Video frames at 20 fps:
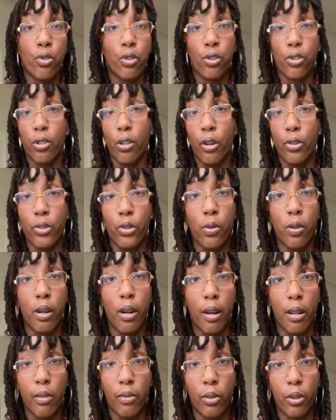which is also
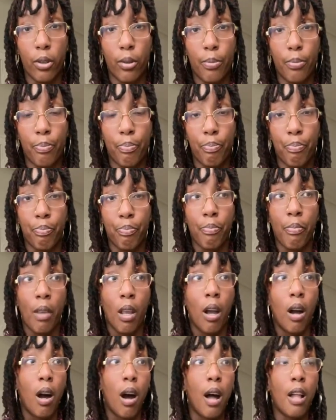in olive oil.
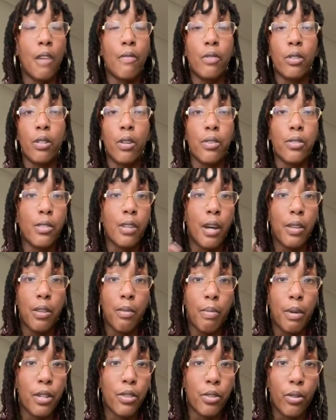Olive oil is
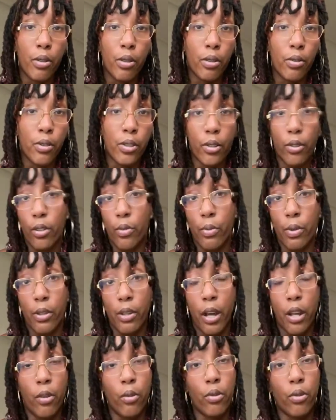not the best oil to cook
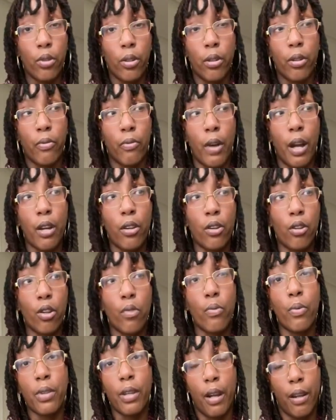with. I don't cook. If I
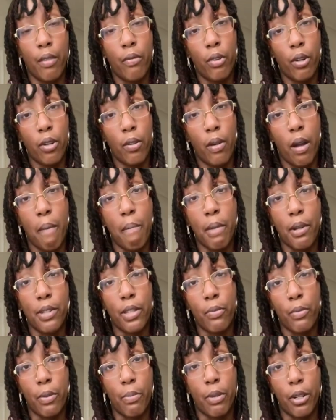cook with olive oil, I
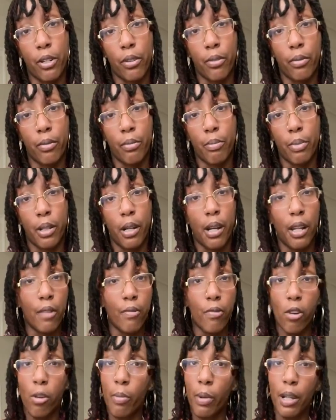mix it with butter. But
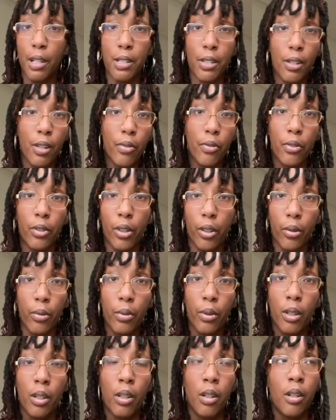olive oil by itself, no.
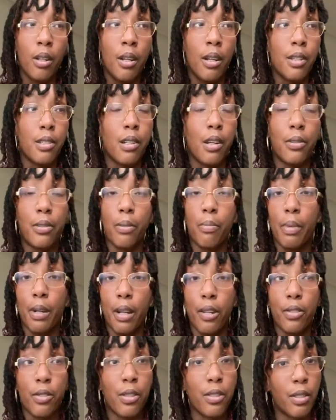It's not the
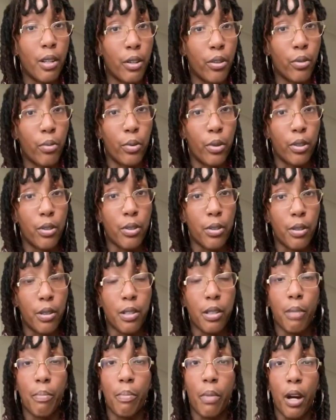best, it's not the
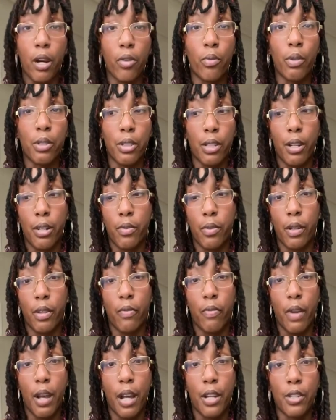worst. It's a
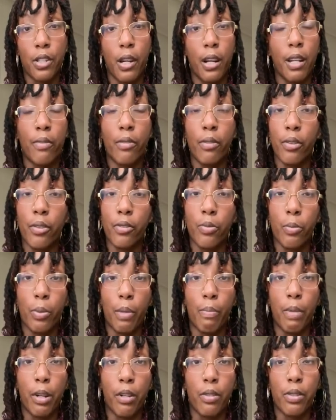monounsaturated fat. So olive oil is
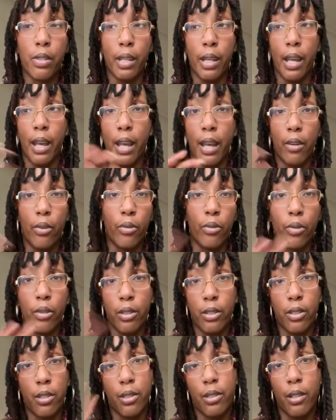way better to add
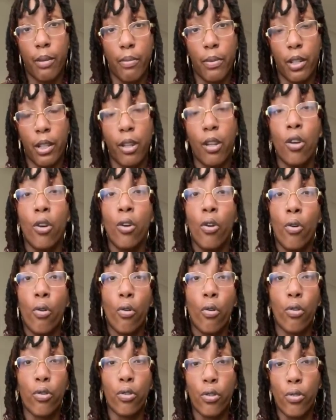on to something
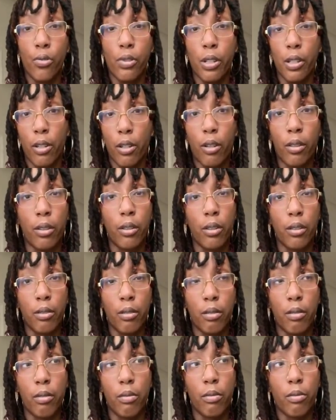or use it, cook it